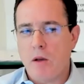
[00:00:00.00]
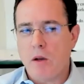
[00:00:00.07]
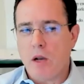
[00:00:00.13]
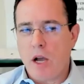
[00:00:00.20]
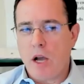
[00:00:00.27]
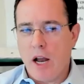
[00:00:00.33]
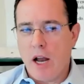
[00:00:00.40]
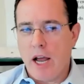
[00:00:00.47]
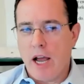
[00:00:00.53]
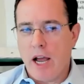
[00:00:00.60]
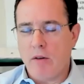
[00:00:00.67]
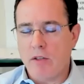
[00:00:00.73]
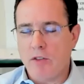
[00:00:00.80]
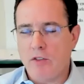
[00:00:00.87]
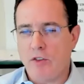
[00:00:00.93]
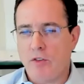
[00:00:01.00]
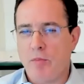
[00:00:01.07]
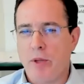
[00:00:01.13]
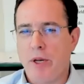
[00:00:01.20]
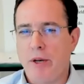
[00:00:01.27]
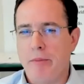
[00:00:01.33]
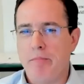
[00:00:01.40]
Conagra has
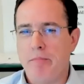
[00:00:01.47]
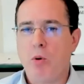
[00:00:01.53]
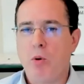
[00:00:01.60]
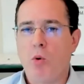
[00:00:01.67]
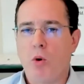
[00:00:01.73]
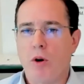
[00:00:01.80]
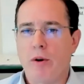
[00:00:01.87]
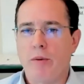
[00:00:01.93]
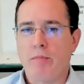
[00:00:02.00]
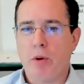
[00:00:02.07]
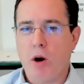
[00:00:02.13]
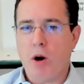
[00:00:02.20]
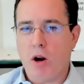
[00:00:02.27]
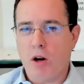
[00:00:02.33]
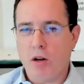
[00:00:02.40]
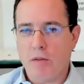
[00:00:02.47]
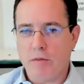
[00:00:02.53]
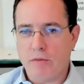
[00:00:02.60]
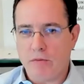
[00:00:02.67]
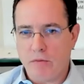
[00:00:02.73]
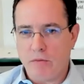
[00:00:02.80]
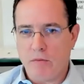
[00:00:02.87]
just been an important part
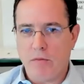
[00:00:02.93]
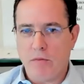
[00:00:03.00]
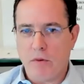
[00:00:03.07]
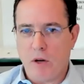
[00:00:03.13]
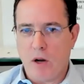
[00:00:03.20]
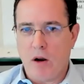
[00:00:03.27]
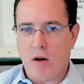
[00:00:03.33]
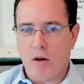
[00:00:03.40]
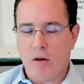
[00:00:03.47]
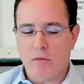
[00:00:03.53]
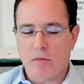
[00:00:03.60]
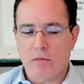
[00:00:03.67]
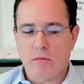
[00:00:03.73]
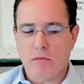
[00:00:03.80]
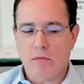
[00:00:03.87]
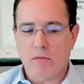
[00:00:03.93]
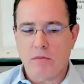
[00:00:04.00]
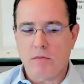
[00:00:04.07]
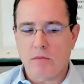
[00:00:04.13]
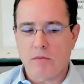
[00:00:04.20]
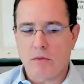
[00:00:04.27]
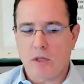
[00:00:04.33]
of our
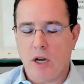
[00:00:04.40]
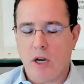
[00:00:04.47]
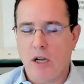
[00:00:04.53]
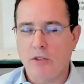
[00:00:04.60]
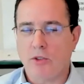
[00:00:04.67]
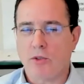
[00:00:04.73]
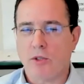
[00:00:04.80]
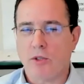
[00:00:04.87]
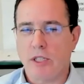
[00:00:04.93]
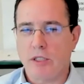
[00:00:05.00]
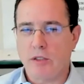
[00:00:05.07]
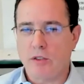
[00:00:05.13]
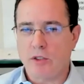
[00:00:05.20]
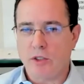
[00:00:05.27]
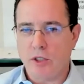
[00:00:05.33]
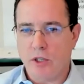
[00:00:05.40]
country's,